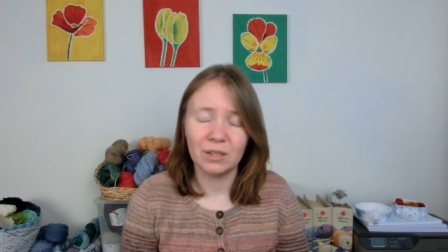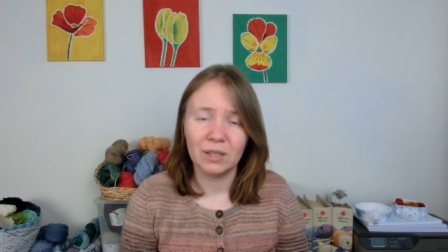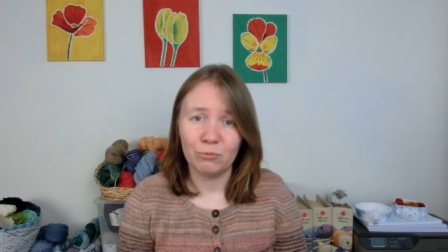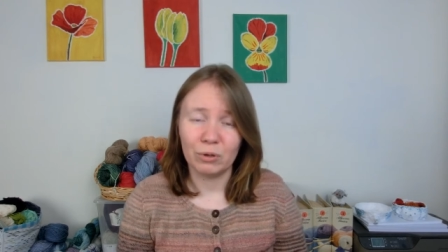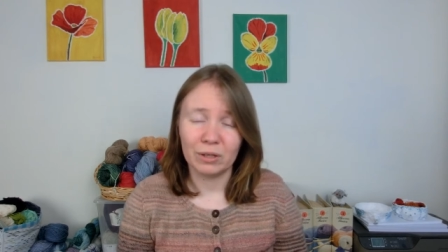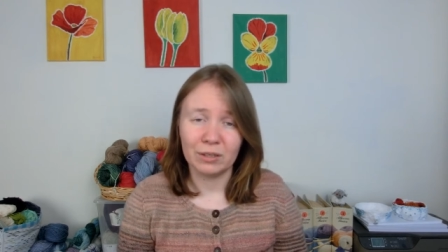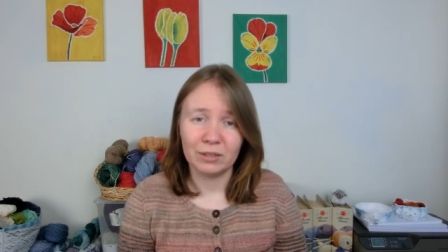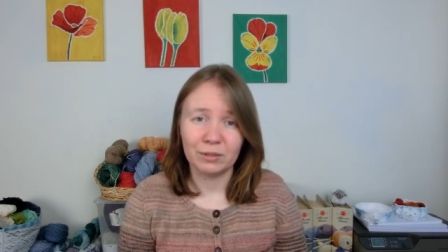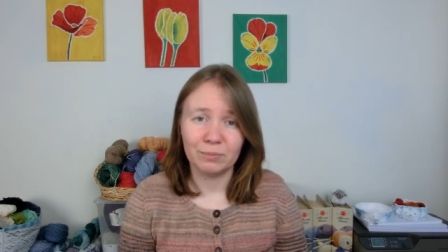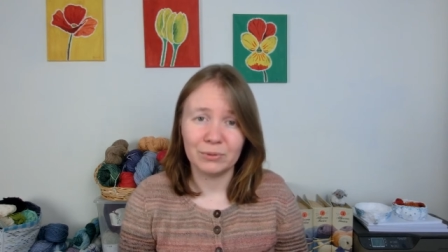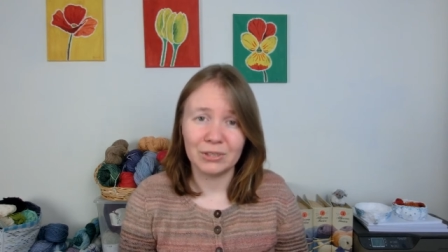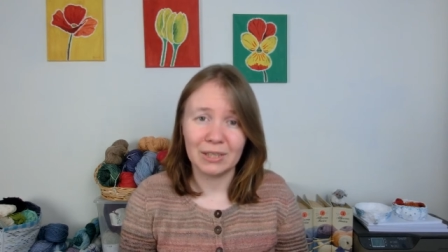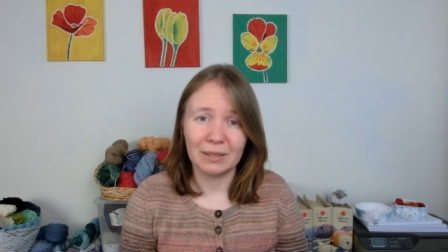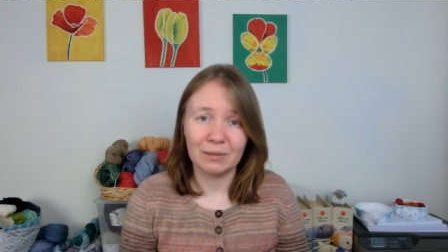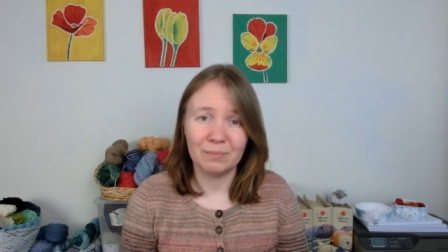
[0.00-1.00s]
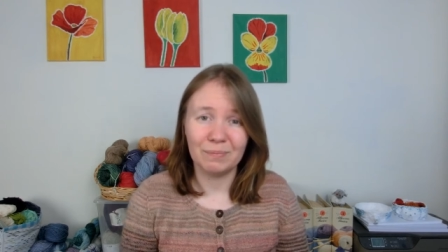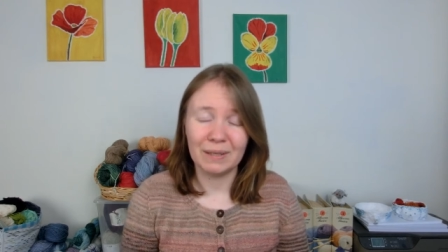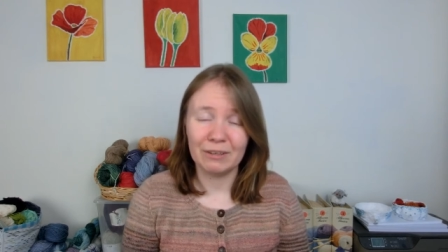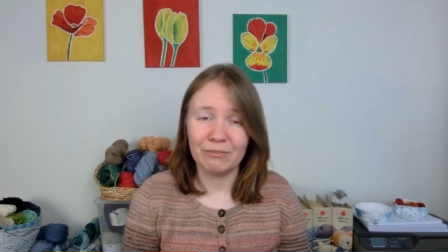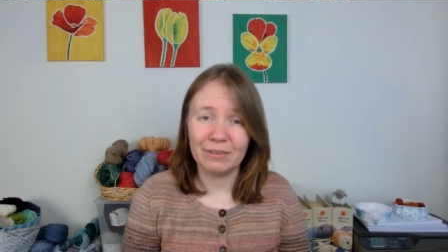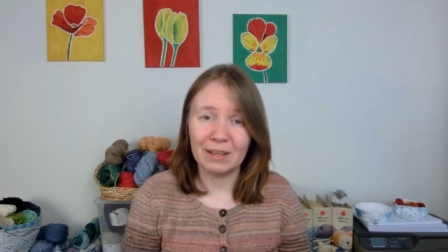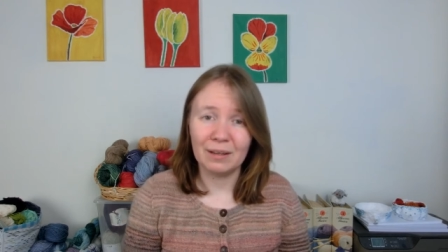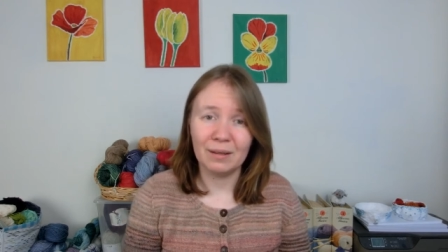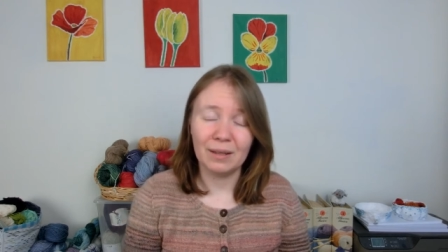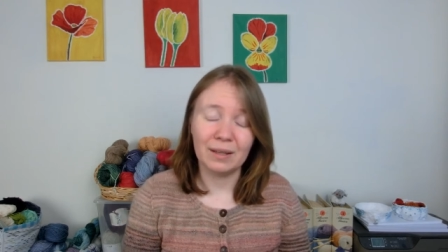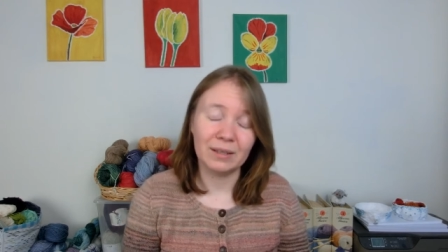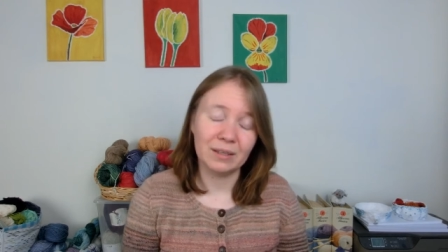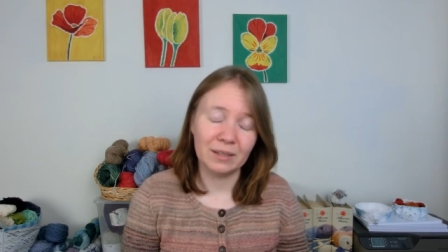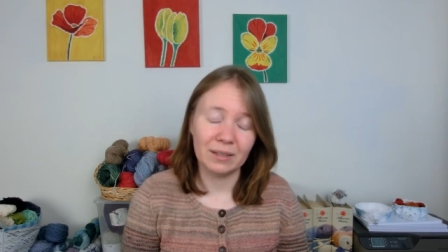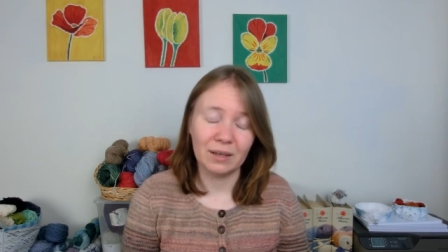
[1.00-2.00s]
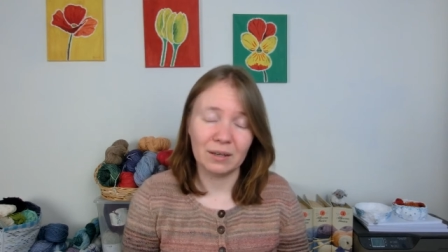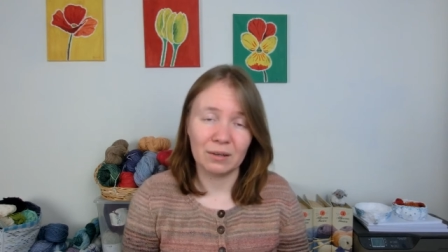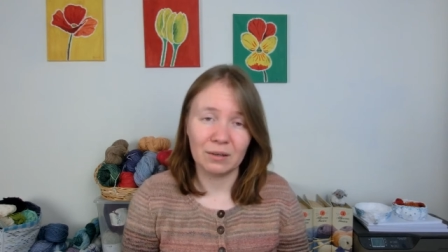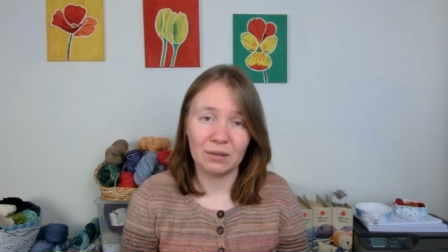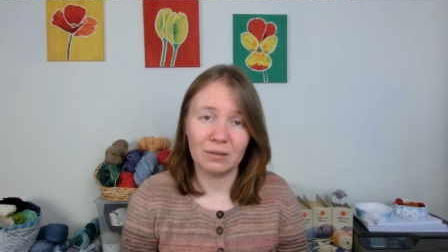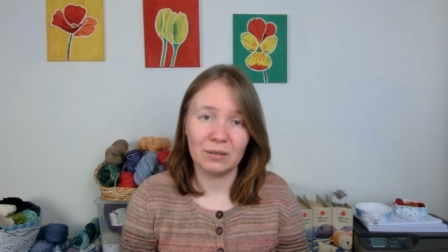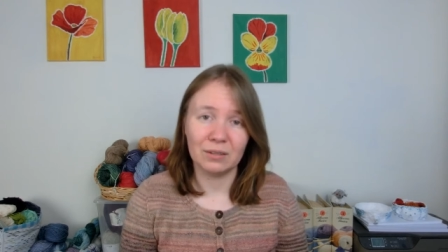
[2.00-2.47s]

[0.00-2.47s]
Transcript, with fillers: 100% BFL and the other